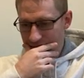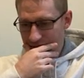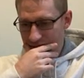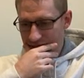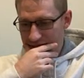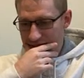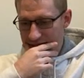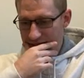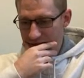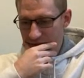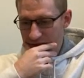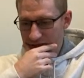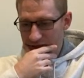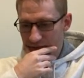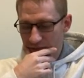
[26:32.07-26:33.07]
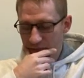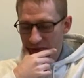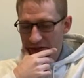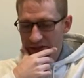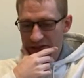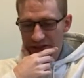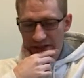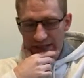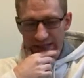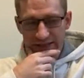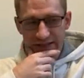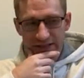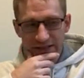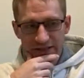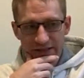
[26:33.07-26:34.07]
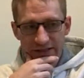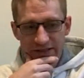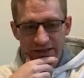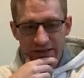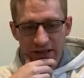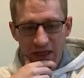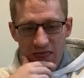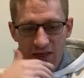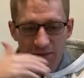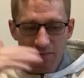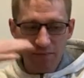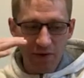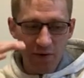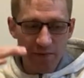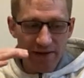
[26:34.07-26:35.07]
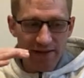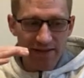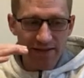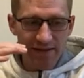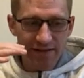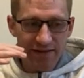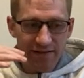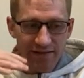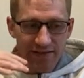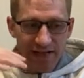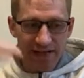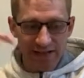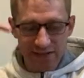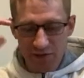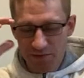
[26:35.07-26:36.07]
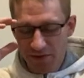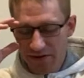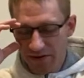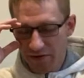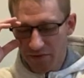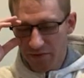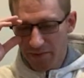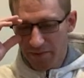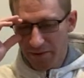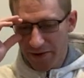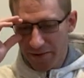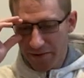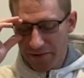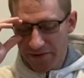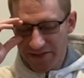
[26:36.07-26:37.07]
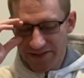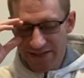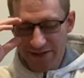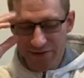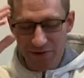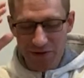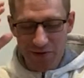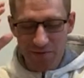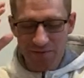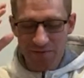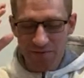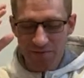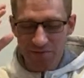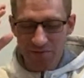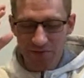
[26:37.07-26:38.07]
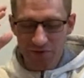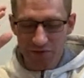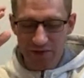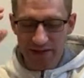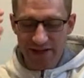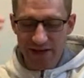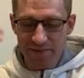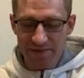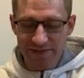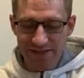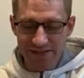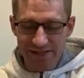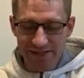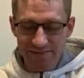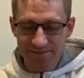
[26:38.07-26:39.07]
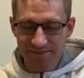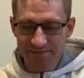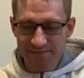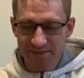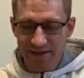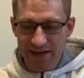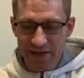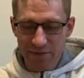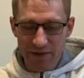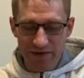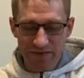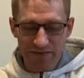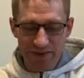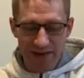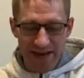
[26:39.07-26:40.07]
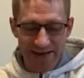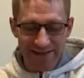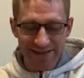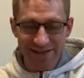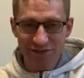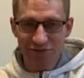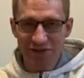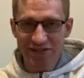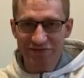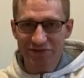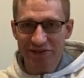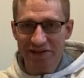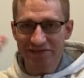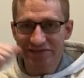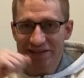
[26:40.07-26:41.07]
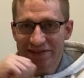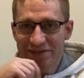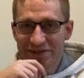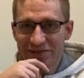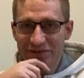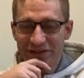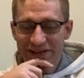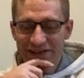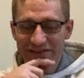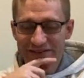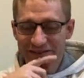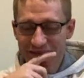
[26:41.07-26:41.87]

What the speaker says: and I didn't really appreciate the moment of silence. You probably all remember I would always say, oh, drink a cup of tea, get away from the hectic, stressful lifestyle of our lives.